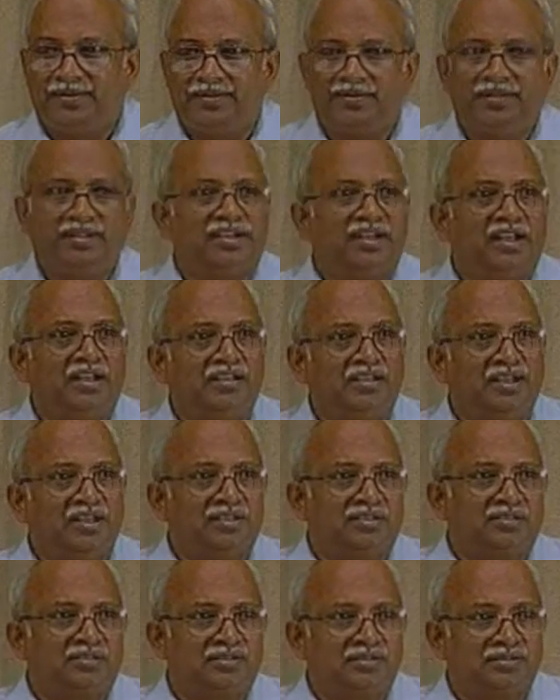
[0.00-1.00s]
Then I will get
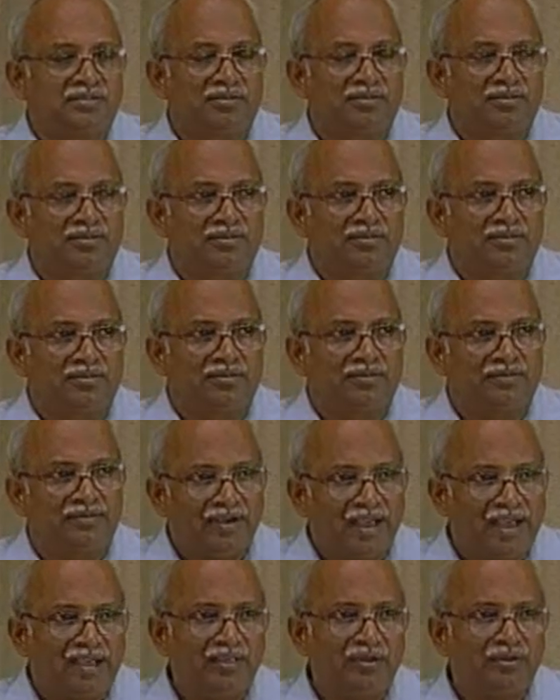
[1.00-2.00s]

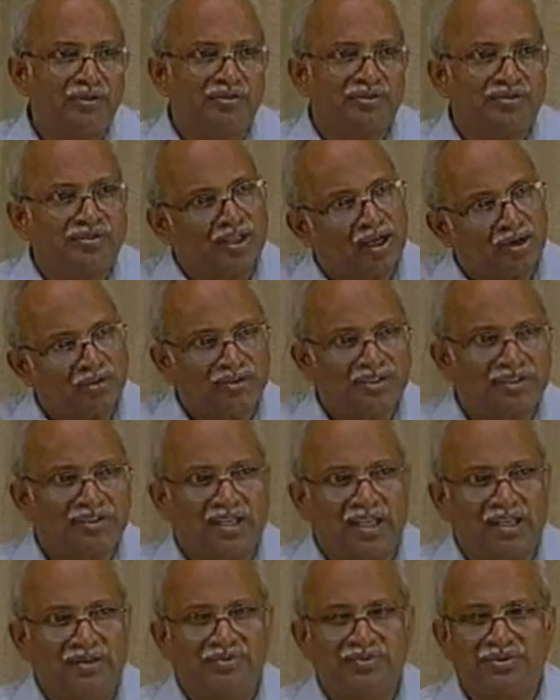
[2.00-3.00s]
values 1000
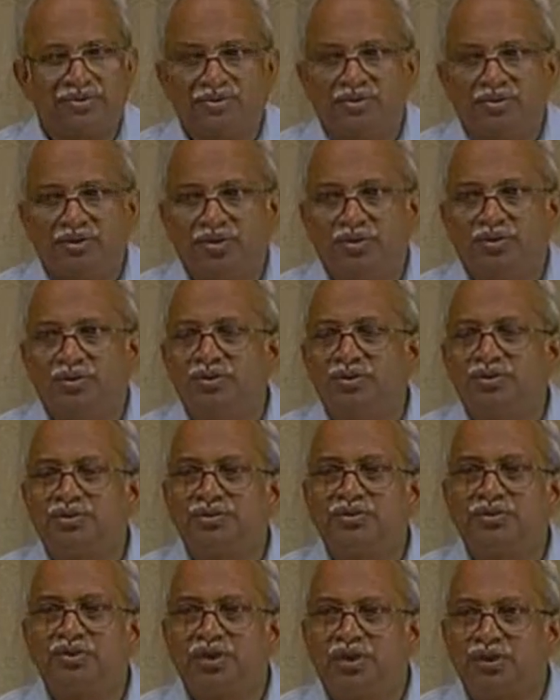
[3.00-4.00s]
times which
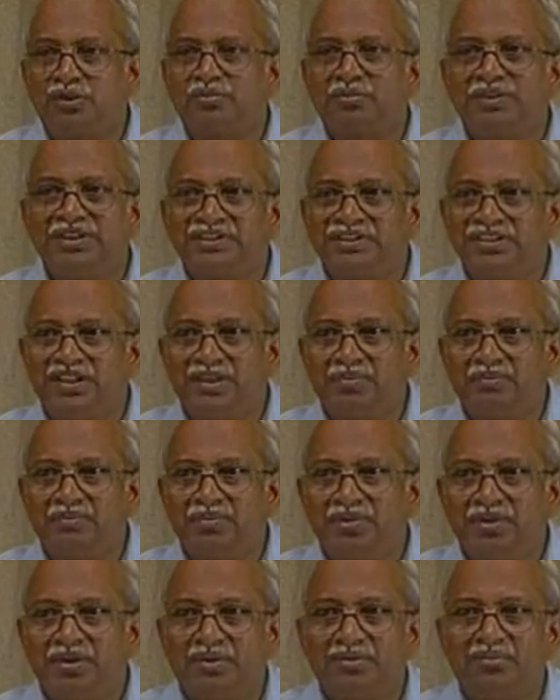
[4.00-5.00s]
will not be same,
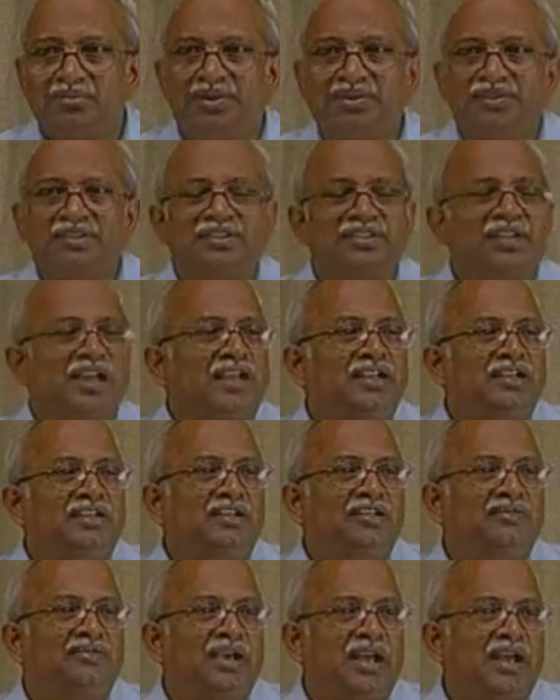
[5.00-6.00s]
but slightly
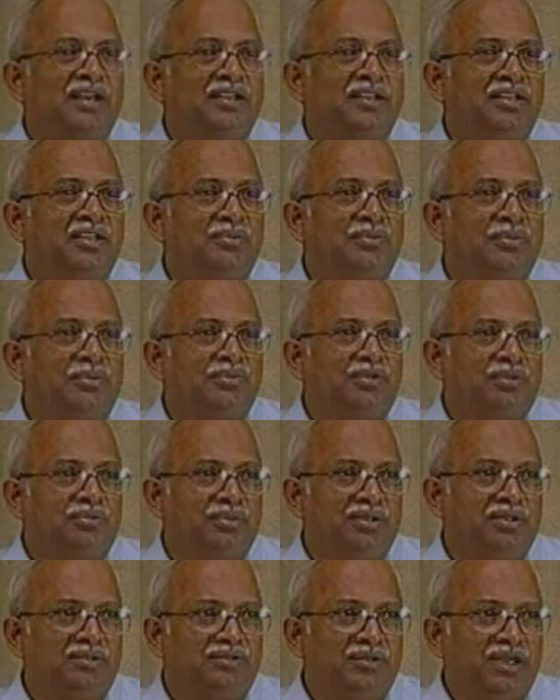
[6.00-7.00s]
varying about a
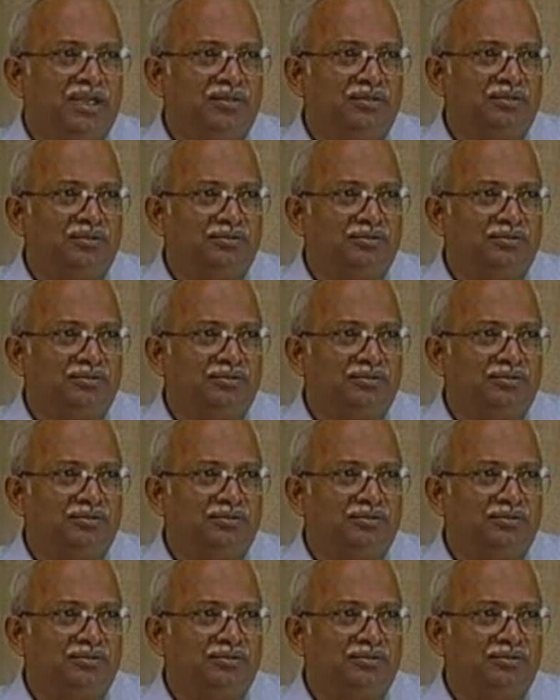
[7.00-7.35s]
mean value.